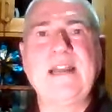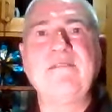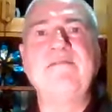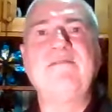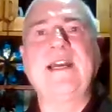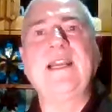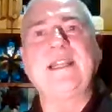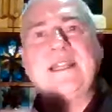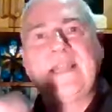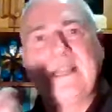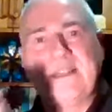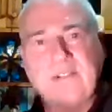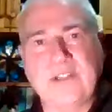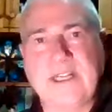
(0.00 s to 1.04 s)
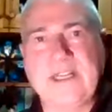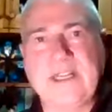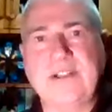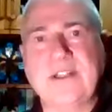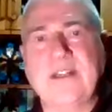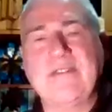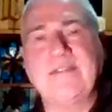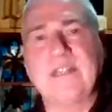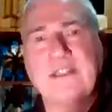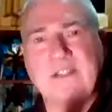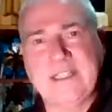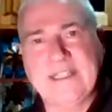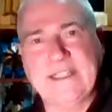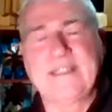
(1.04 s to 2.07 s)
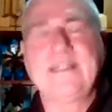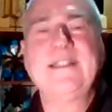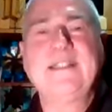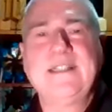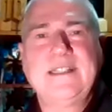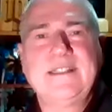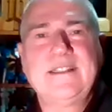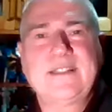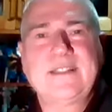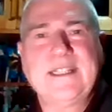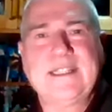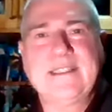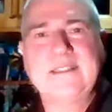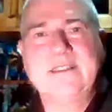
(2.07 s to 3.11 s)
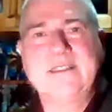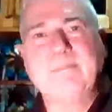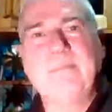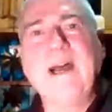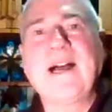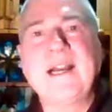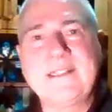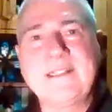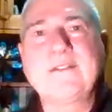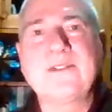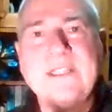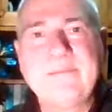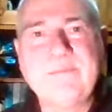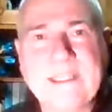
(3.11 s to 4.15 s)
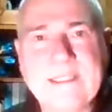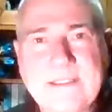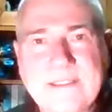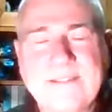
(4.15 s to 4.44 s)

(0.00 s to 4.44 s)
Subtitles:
unveiling our true nature eventually. Okay, so, but it's all empty.